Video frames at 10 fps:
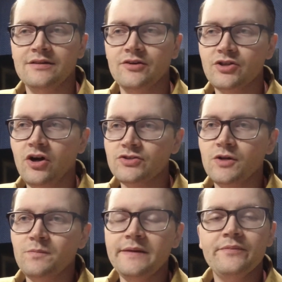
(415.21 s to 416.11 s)
there's
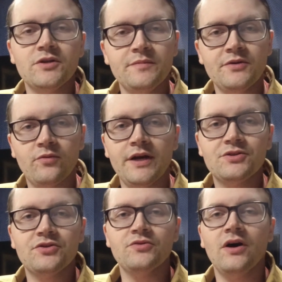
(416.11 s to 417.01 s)
also people to be
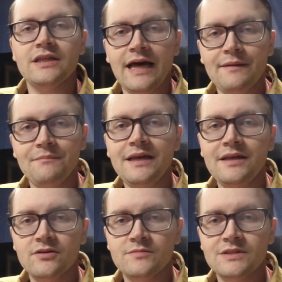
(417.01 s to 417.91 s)
reached through online
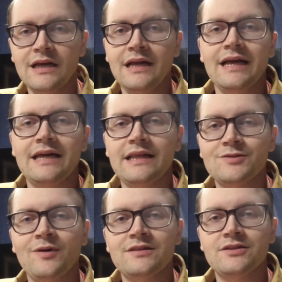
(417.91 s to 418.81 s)
mediums, and
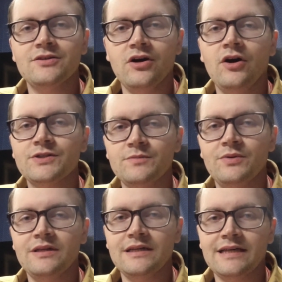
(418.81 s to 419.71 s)
that's why it's good to also
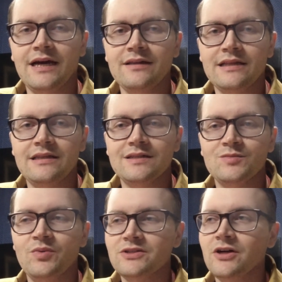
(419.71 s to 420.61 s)
put things out like
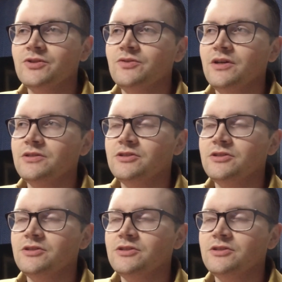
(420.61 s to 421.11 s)
this. But it's also done